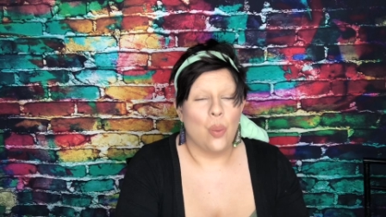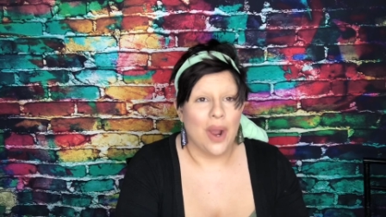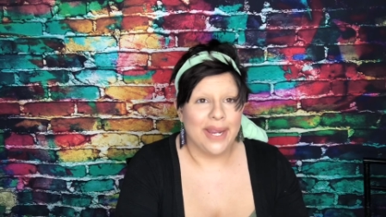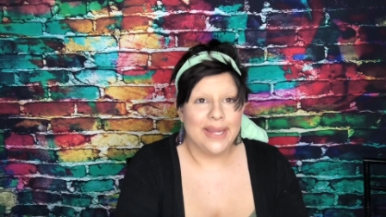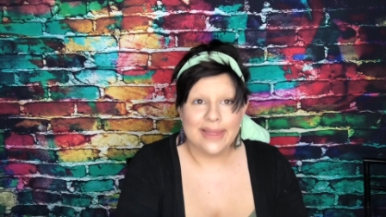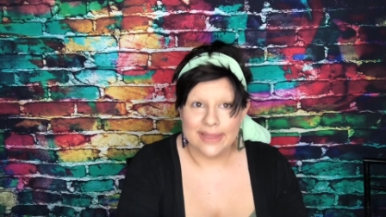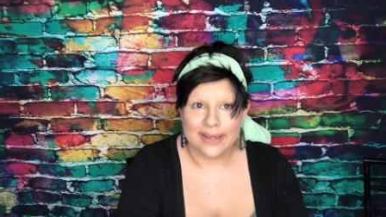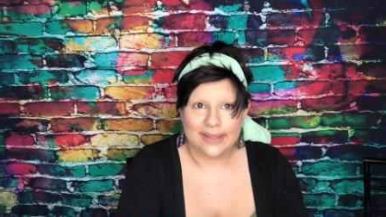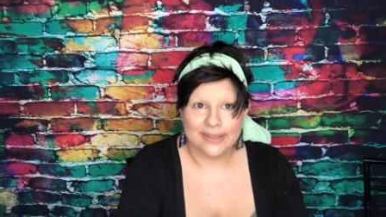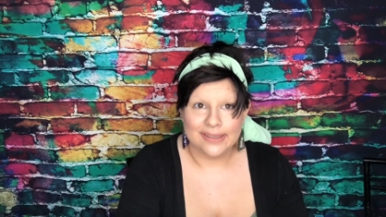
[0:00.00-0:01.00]
white
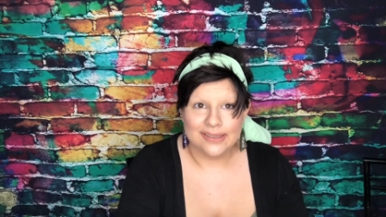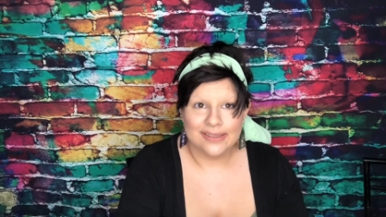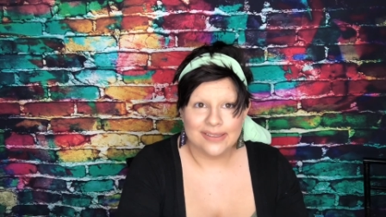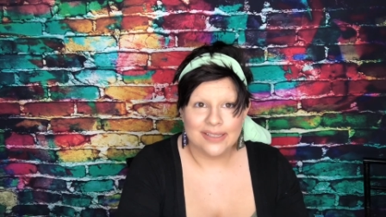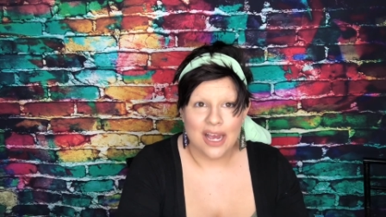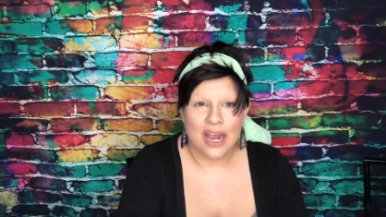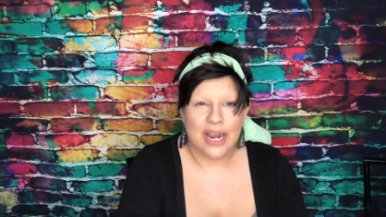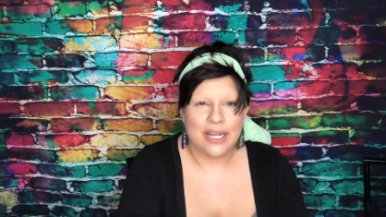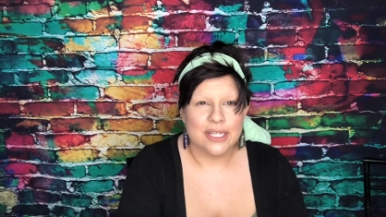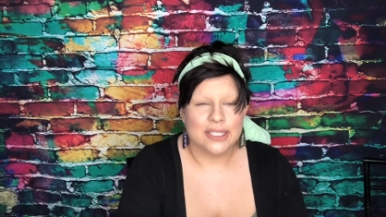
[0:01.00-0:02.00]
liners
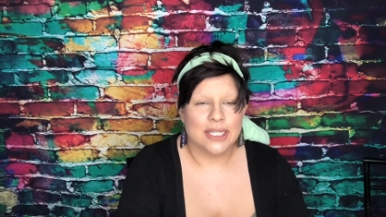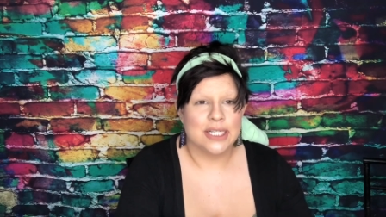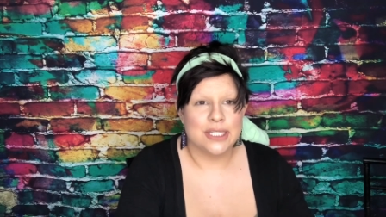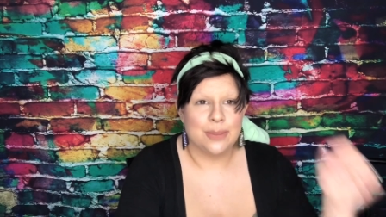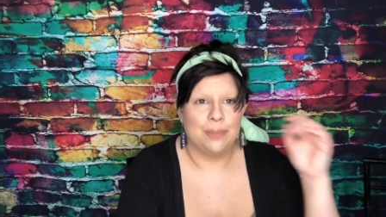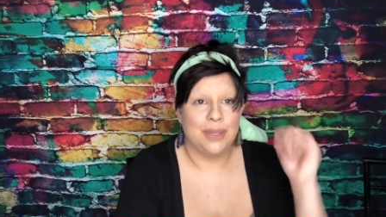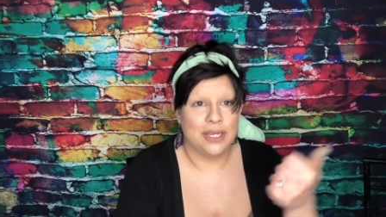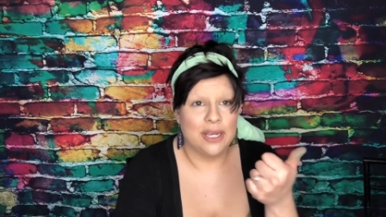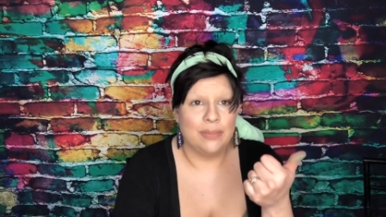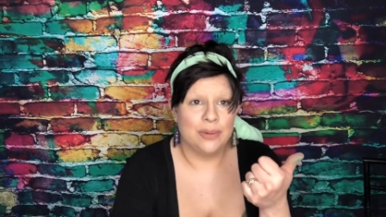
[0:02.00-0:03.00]
either tend to
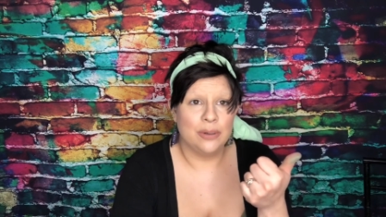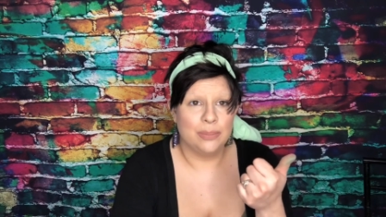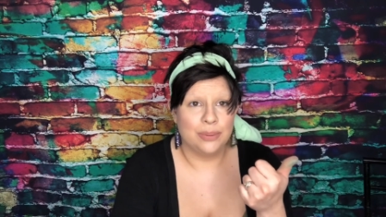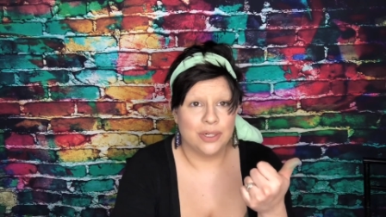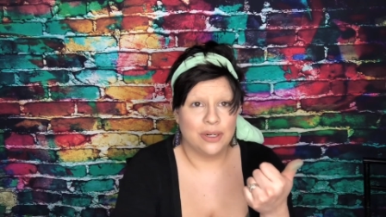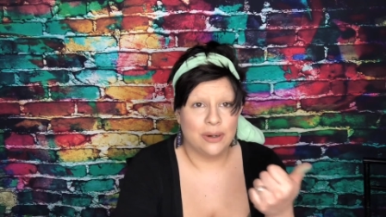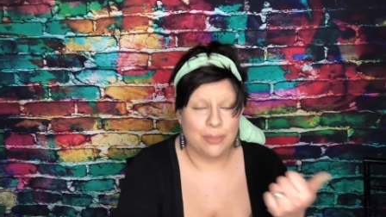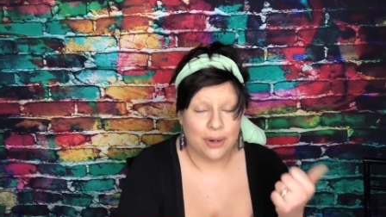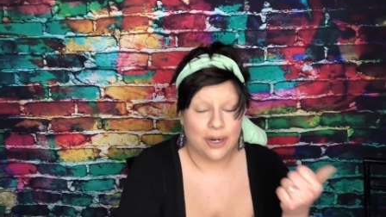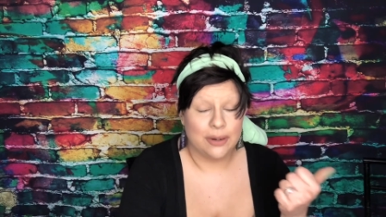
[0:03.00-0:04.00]
pick up your
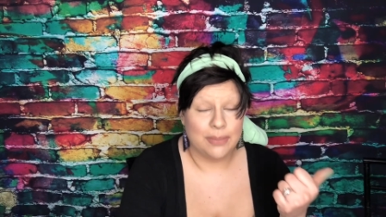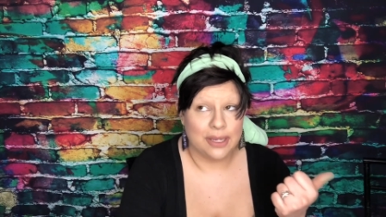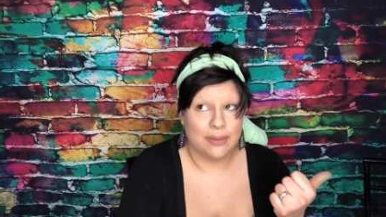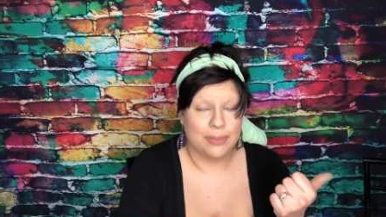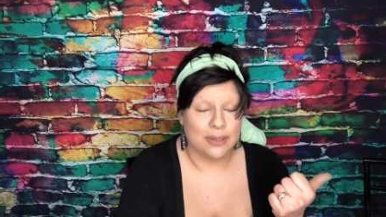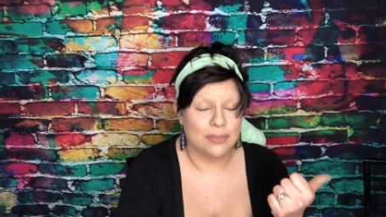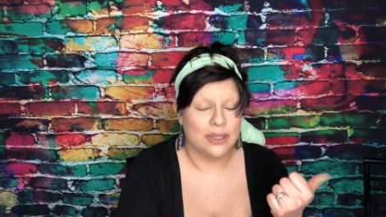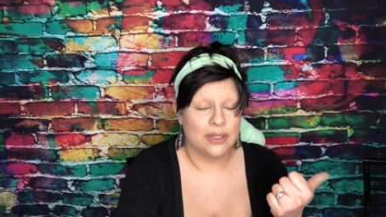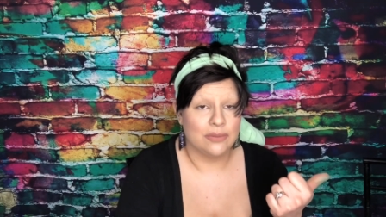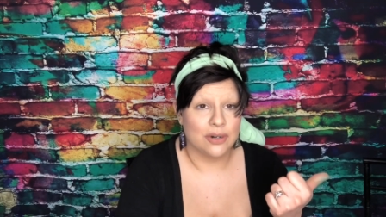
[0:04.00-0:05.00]
prior makeup
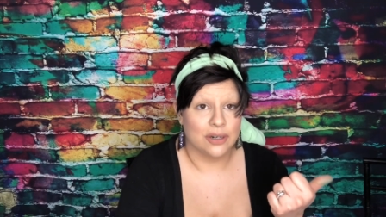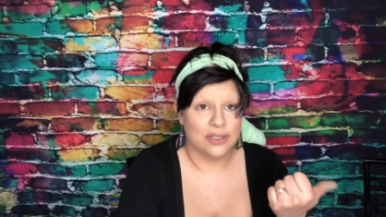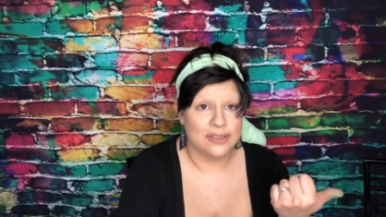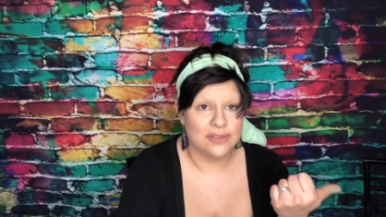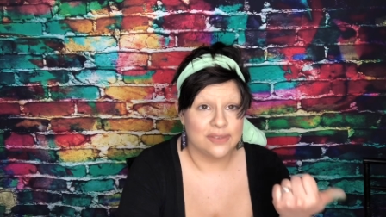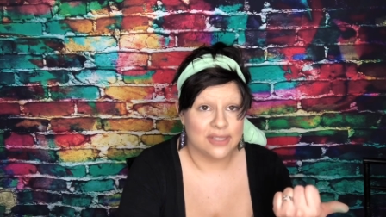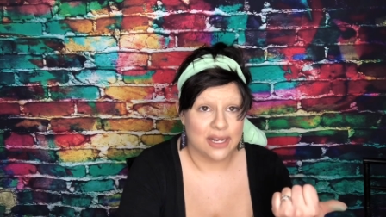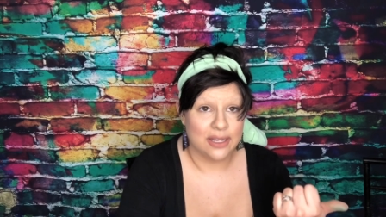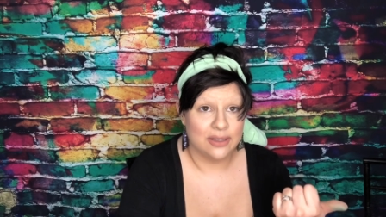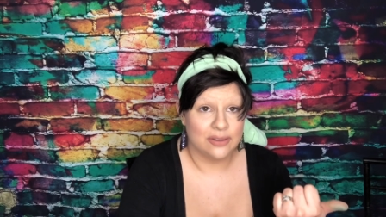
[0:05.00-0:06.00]
pigment regardless of
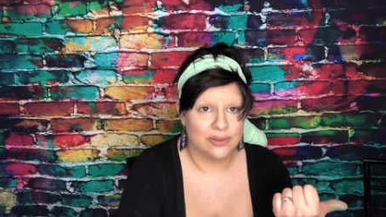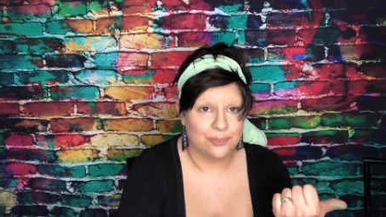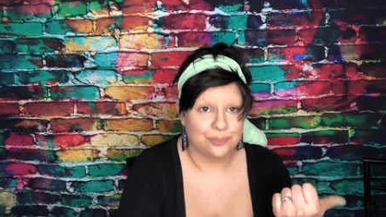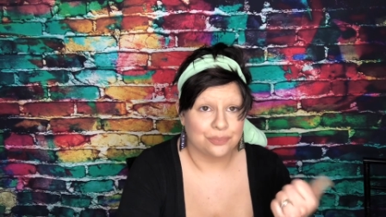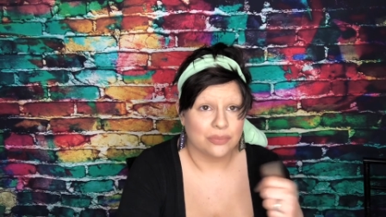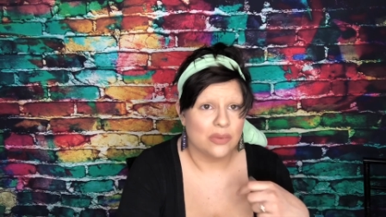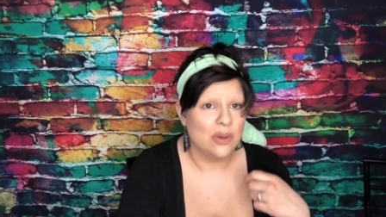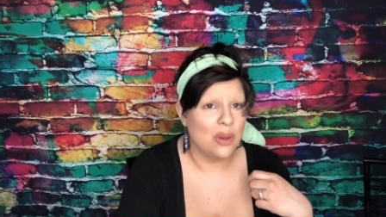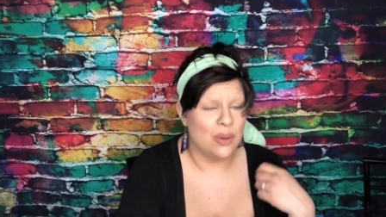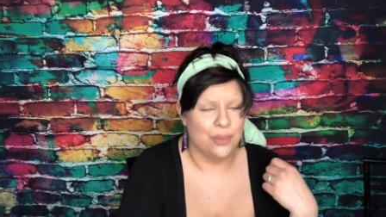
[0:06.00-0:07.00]
settings.
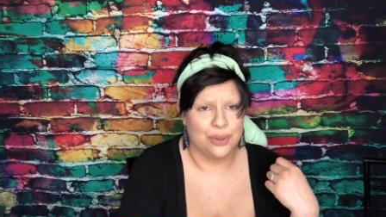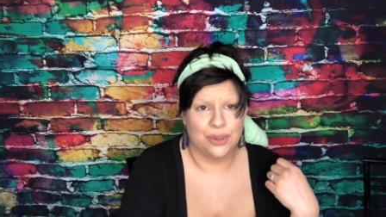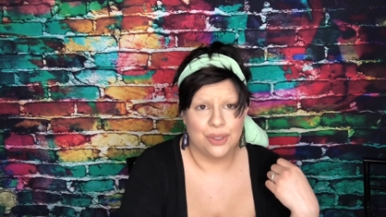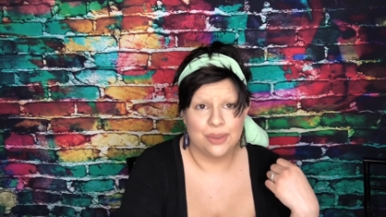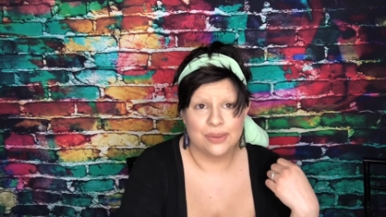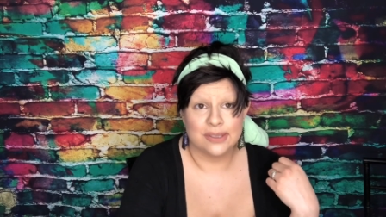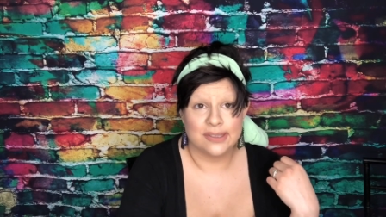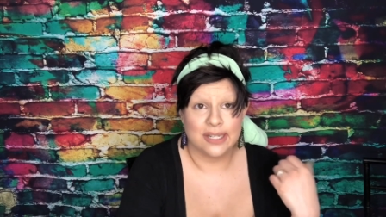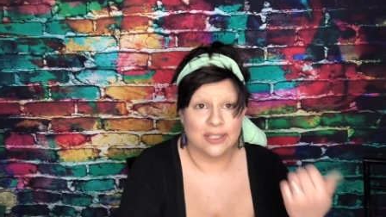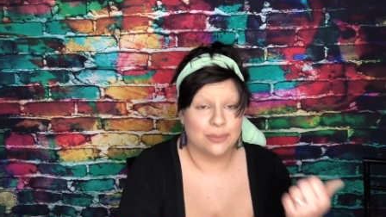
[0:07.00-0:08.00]
Whether you use
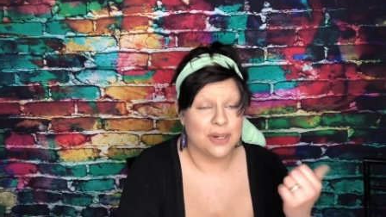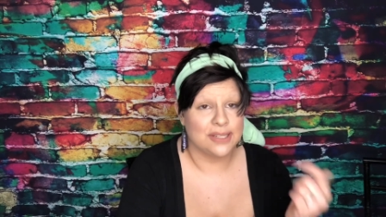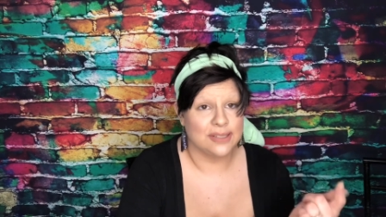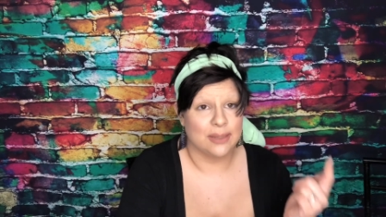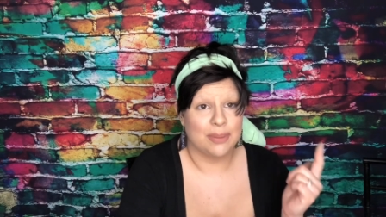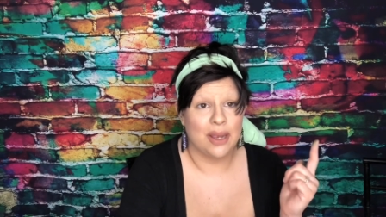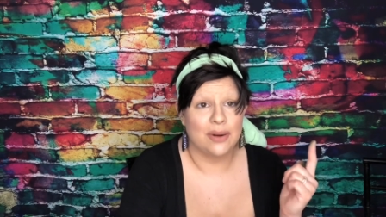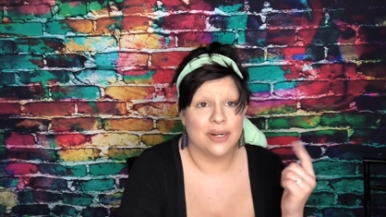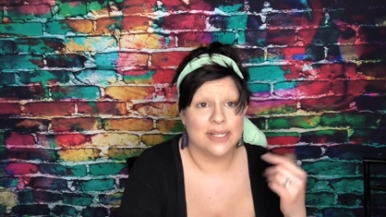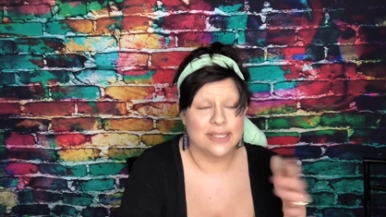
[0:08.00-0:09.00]
a setting spray, a setting
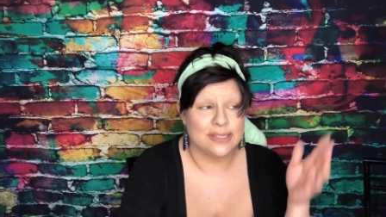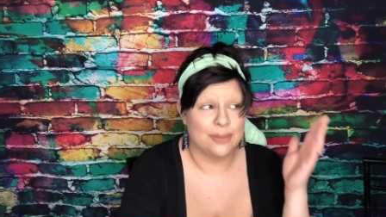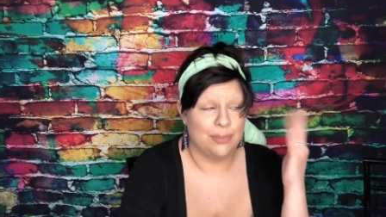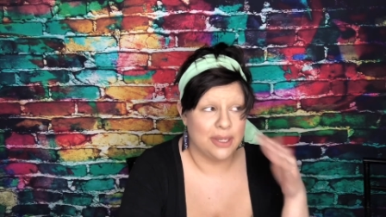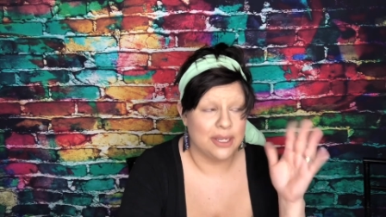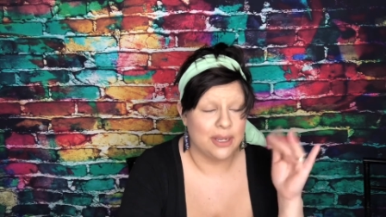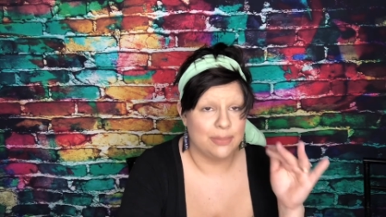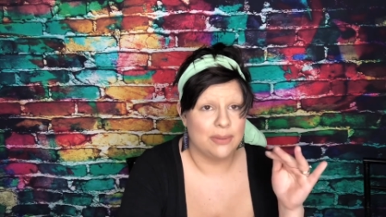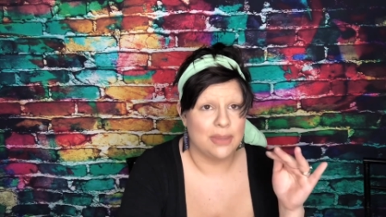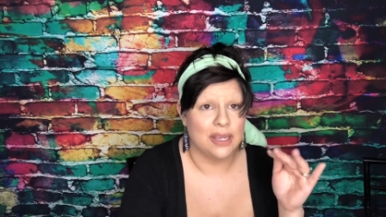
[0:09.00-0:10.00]
powder, it tends to pick
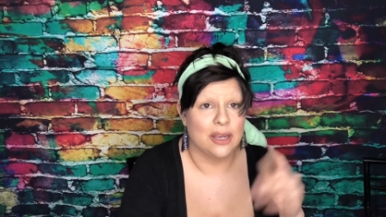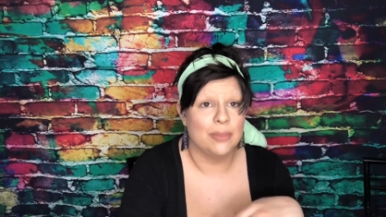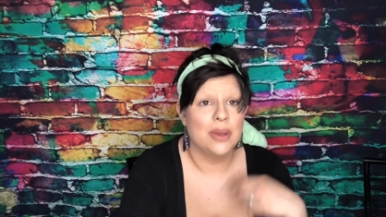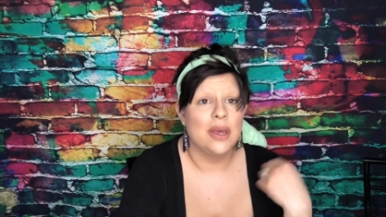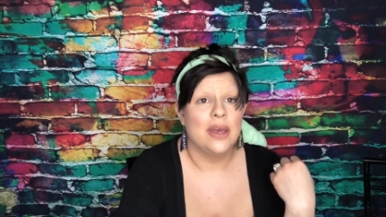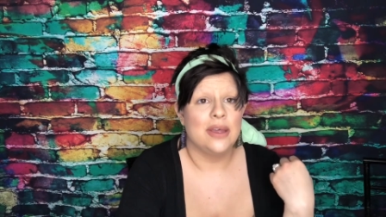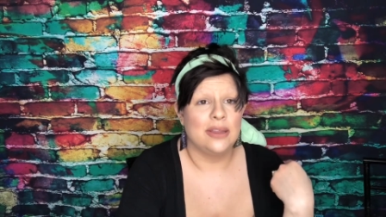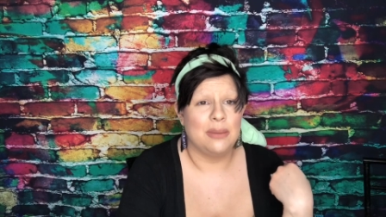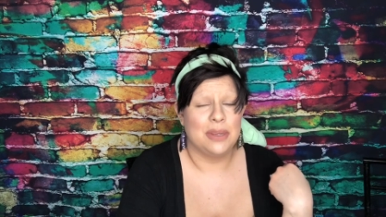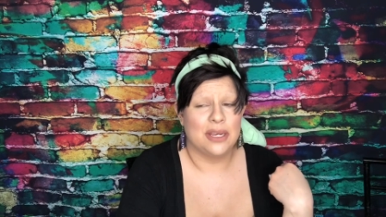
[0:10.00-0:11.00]
up the makeup.
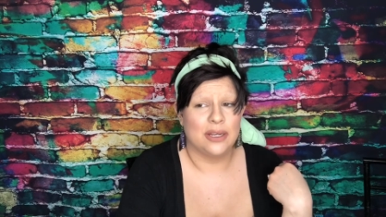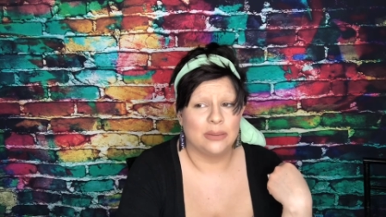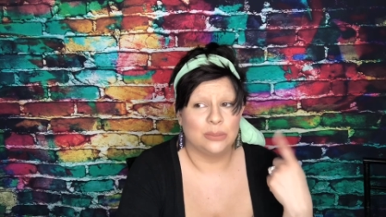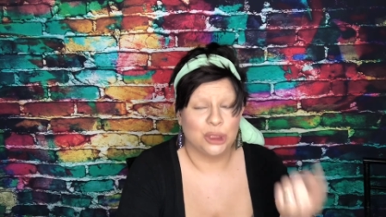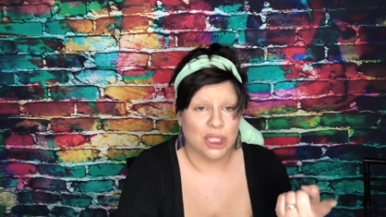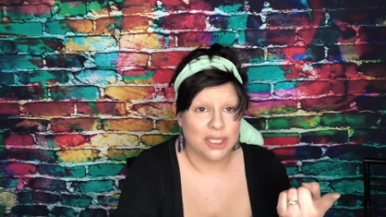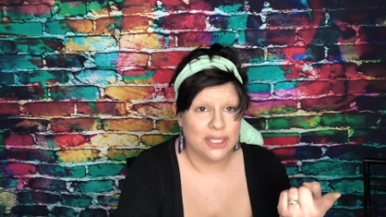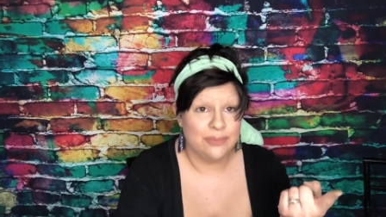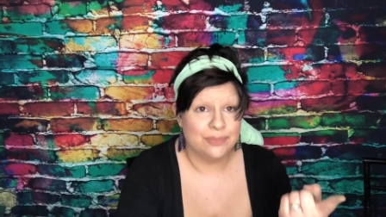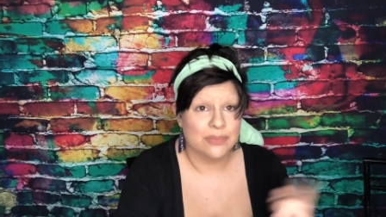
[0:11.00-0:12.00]
They become chunky,